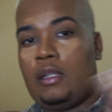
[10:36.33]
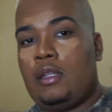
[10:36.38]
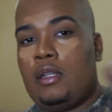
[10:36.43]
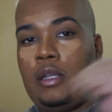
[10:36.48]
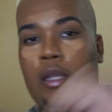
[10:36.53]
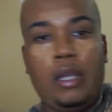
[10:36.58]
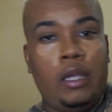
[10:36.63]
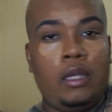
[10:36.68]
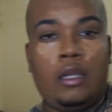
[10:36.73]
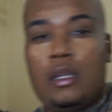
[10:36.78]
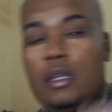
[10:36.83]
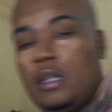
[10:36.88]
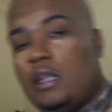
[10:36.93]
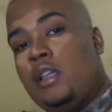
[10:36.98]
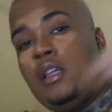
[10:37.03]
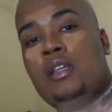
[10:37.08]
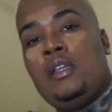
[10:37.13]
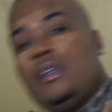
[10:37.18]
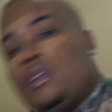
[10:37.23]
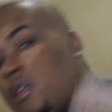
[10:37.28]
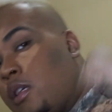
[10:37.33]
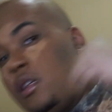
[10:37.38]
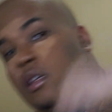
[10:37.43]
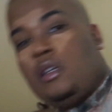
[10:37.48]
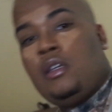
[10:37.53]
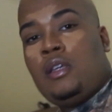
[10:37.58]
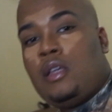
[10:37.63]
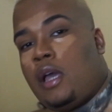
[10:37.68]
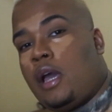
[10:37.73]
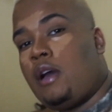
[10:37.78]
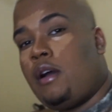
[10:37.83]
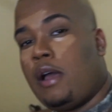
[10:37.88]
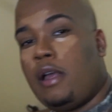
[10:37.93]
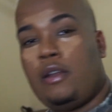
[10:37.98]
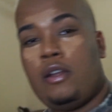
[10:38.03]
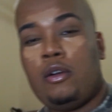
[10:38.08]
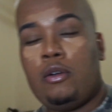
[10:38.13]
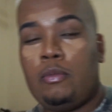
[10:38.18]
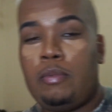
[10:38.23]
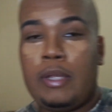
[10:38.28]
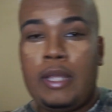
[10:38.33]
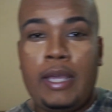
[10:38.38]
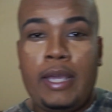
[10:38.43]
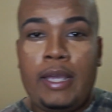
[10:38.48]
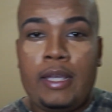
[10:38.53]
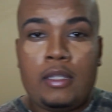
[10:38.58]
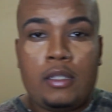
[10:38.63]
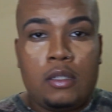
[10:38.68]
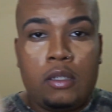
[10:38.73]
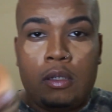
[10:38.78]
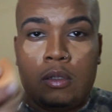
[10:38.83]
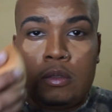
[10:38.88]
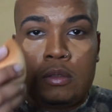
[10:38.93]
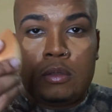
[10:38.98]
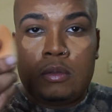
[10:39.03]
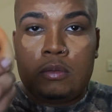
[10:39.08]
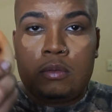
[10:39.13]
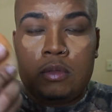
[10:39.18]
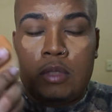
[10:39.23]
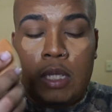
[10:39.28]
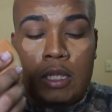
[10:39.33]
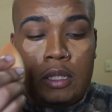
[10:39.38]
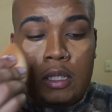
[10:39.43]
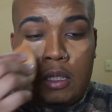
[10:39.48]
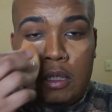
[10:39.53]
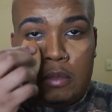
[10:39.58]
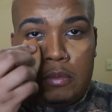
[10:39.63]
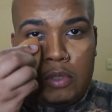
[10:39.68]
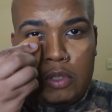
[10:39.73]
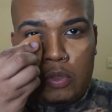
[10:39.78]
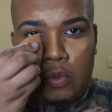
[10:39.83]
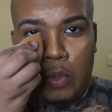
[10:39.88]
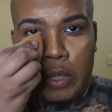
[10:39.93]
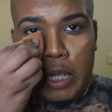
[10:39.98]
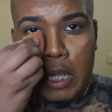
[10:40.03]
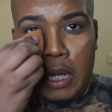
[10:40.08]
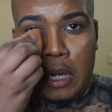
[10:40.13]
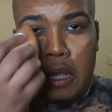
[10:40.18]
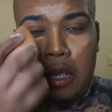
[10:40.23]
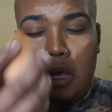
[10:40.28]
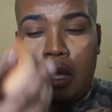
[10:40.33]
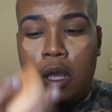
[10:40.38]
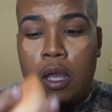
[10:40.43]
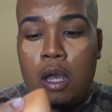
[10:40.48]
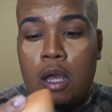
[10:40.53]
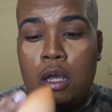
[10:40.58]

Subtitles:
Like I don't have no plans, no nothing. I'm just winging it.